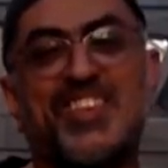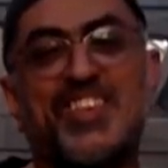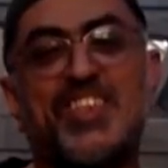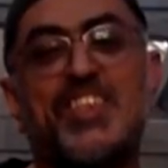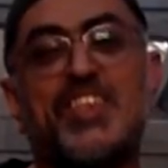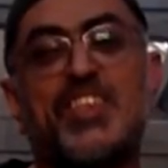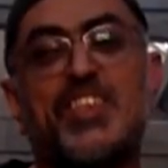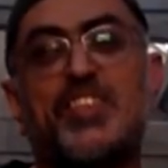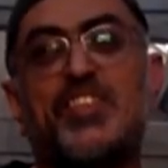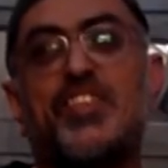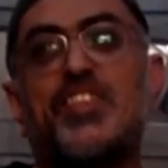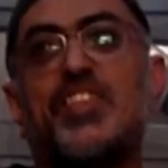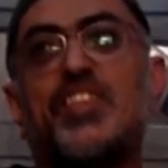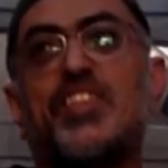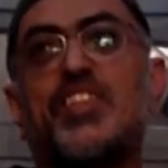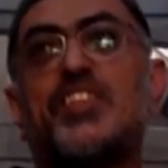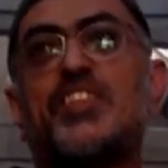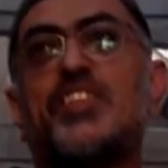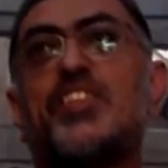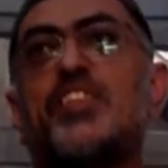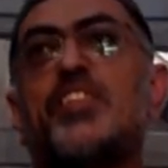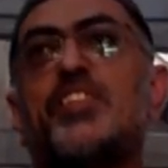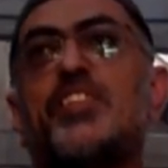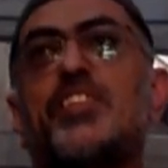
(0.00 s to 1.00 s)
30 years
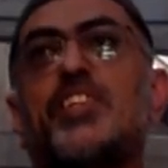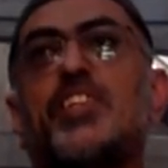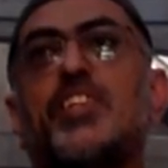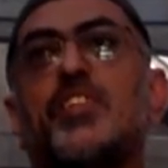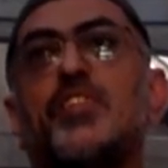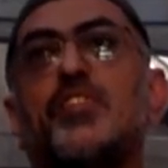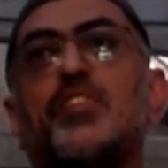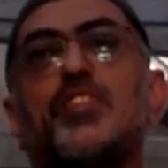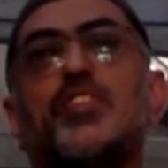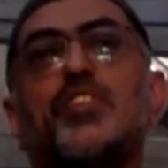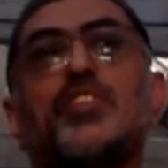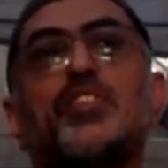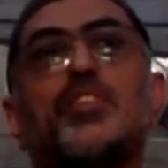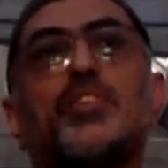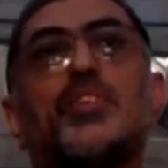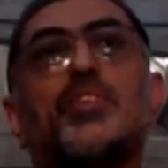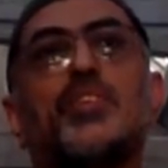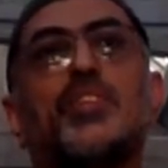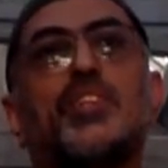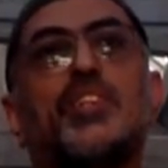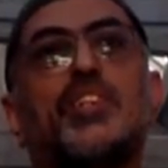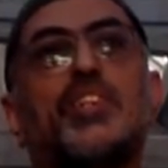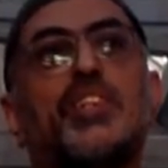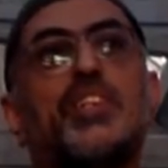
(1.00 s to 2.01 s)
and he still hadn't finished the
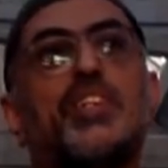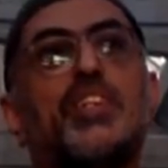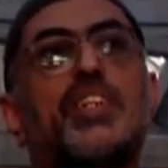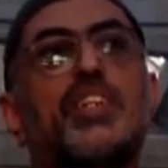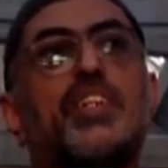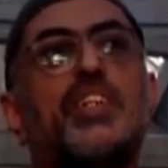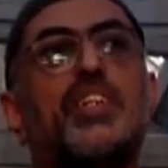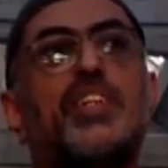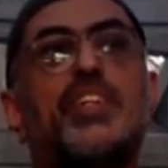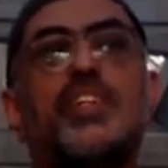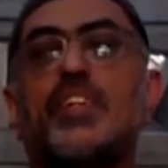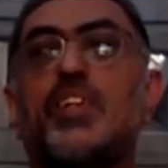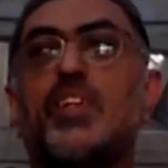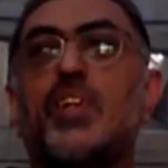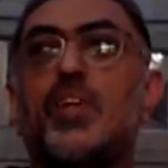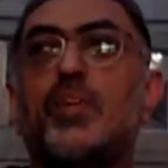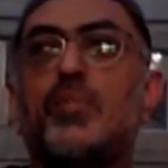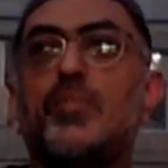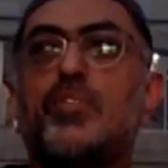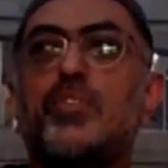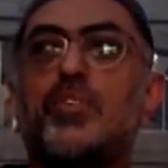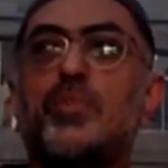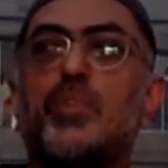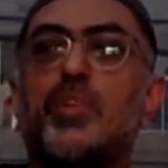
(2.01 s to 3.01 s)

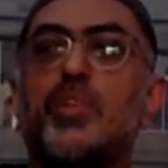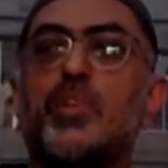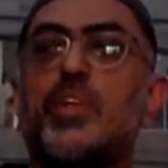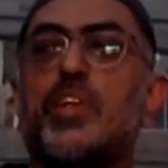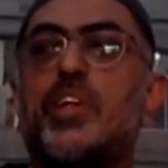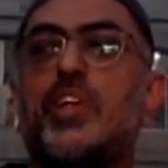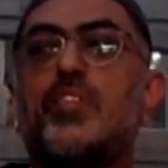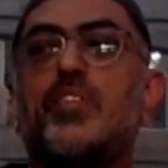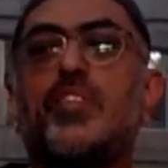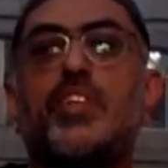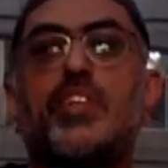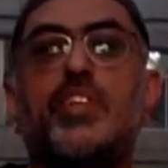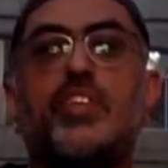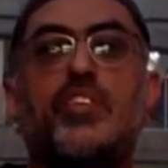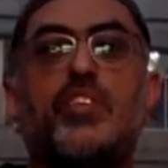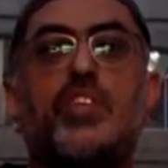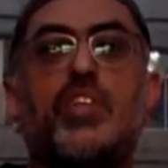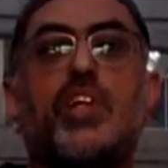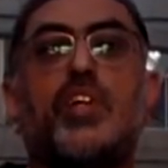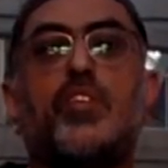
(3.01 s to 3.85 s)
Quran. So what you have there is you